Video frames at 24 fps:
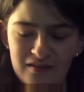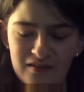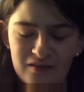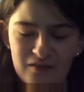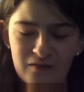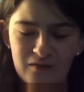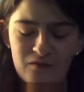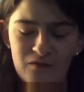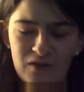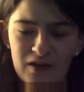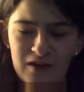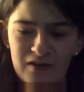
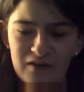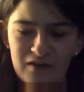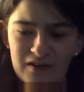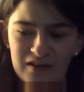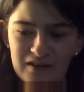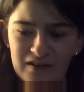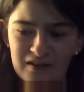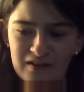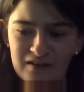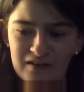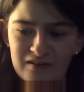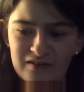they're
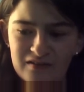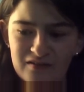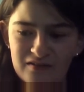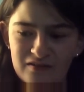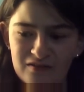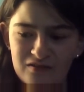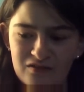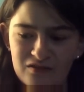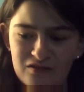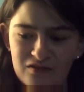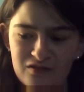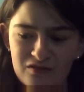very
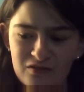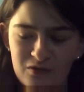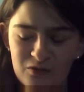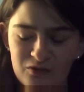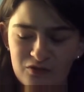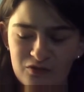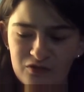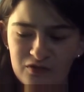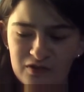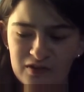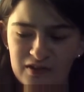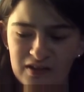
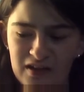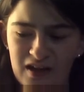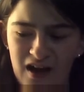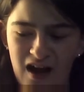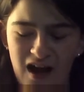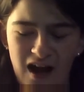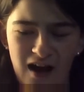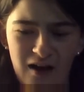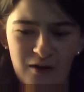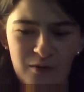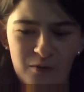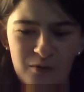socially
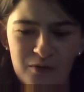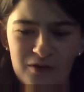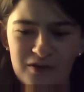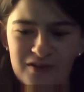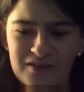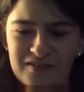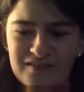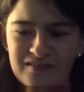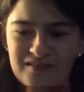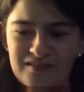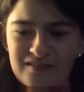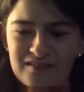
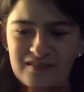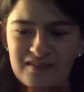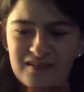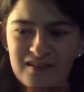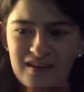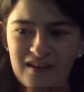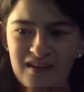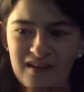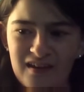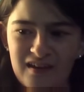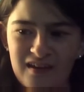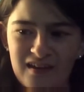awkward
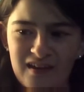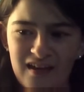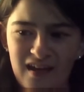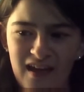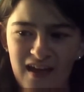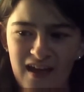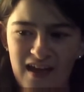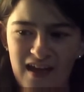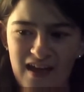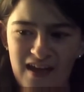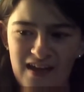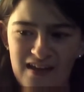
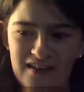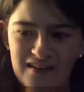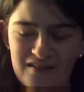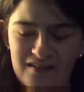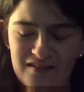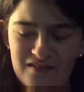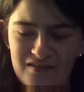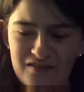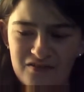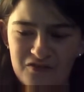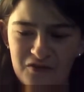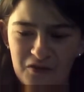and
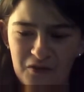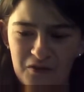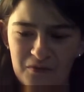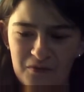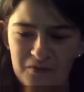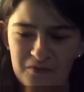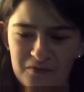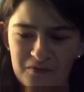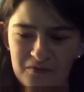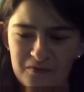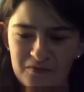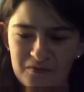
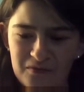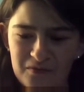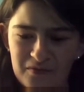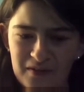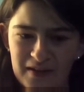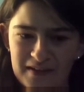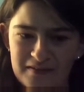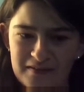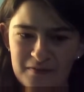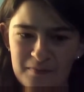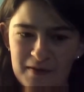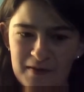don't
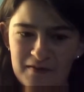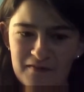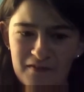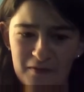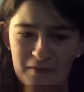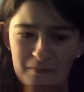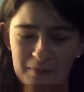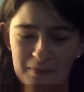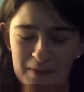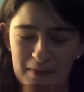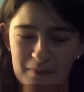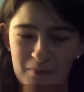like to be
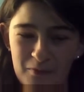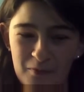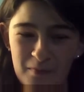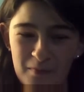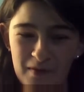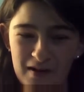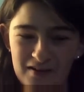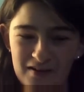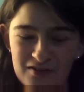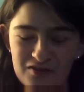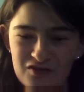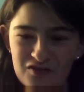around people
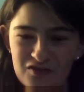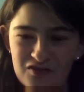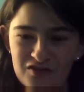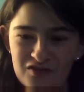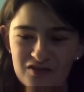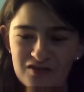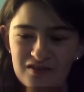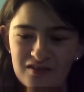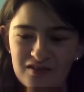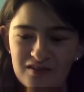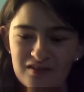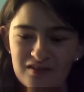much.